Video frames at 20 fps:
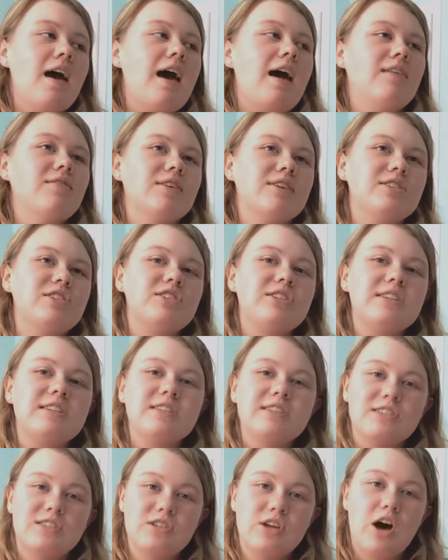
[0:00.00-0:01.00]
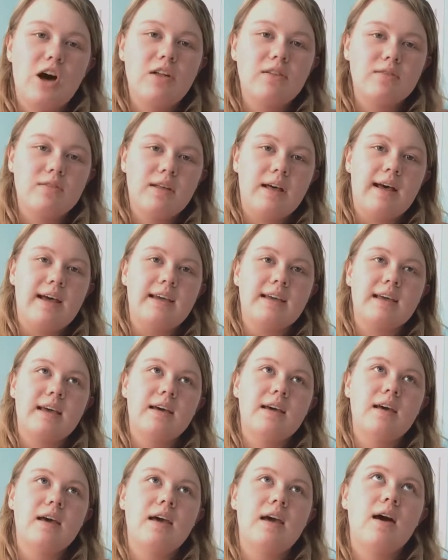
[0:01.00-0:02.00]
And like she does not like
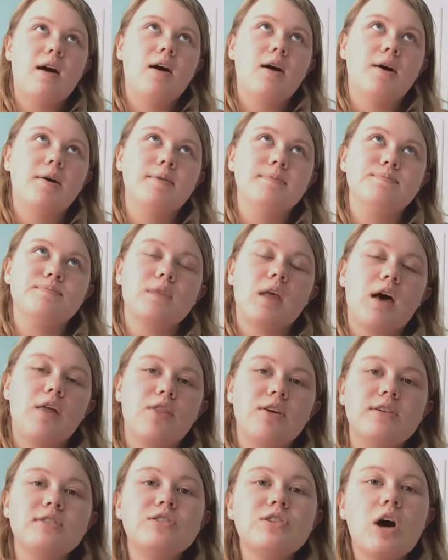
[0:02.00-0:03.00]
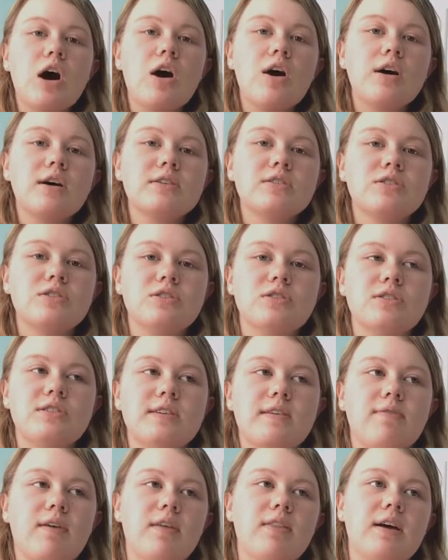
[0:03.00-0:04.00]
other dogs and
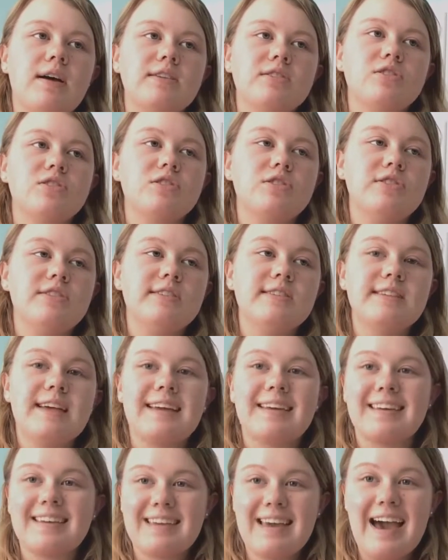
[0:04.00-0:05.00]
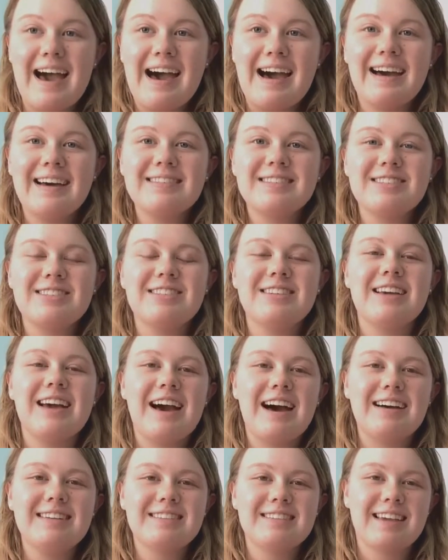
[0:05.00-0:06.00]
stuff like that, so she's like a cat. She
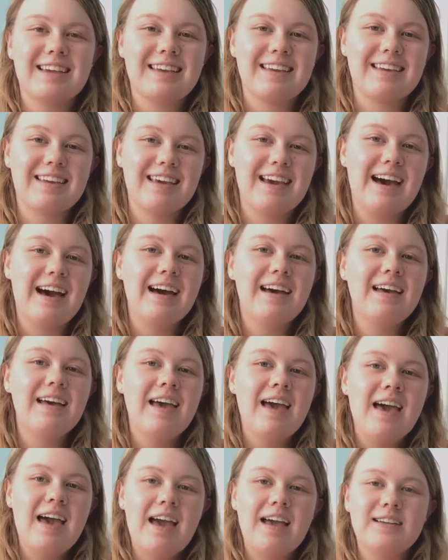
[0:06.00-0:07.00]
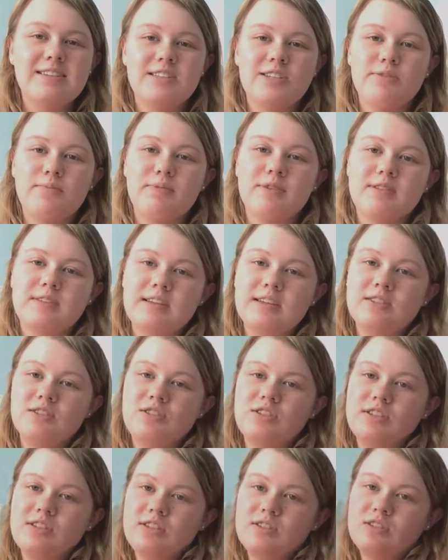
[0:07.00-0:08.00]
acts like a cat and she
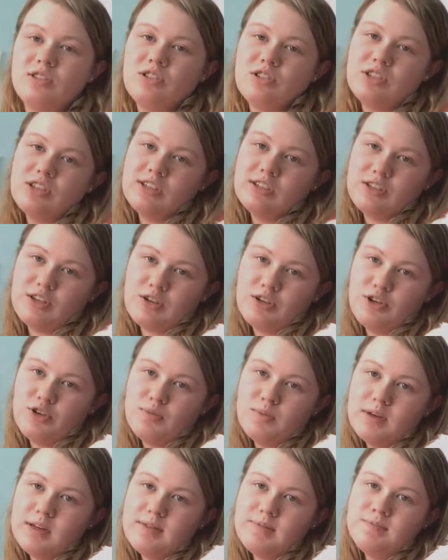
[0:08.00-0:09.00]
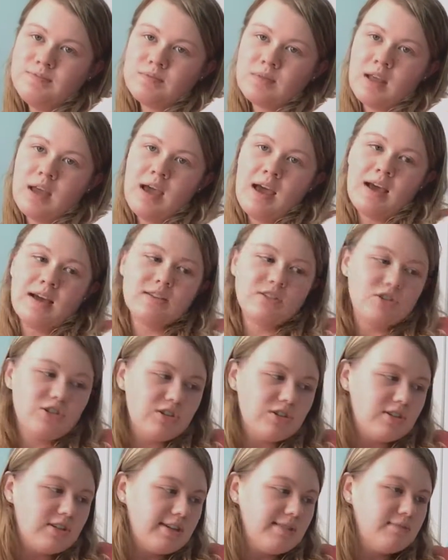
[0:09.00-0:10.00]
pretends she's a human. And
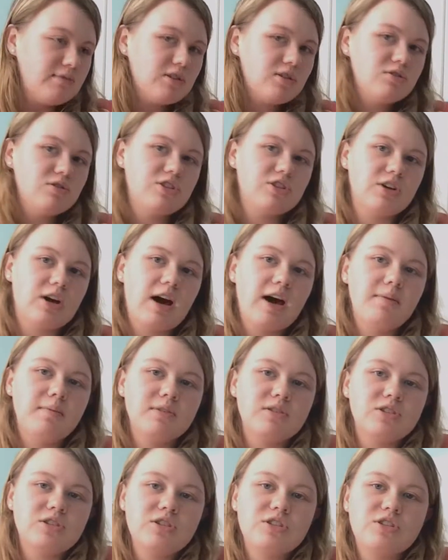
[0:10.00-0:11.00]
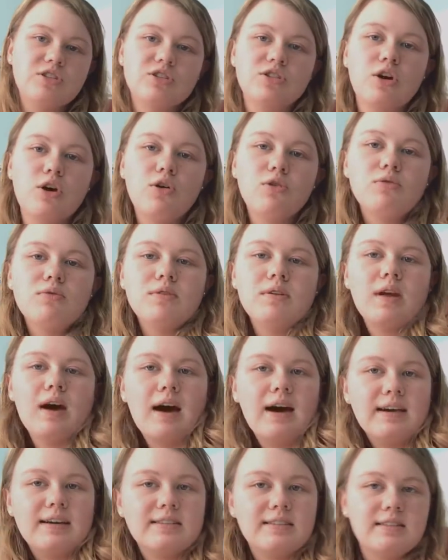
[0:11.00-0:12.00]
she seems so shy, but she's so
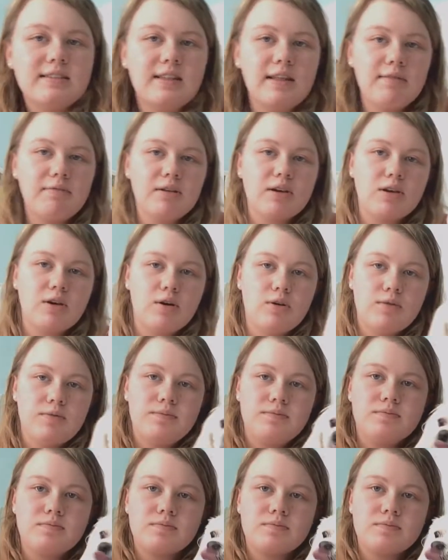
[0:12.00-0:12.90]
nice. There we go.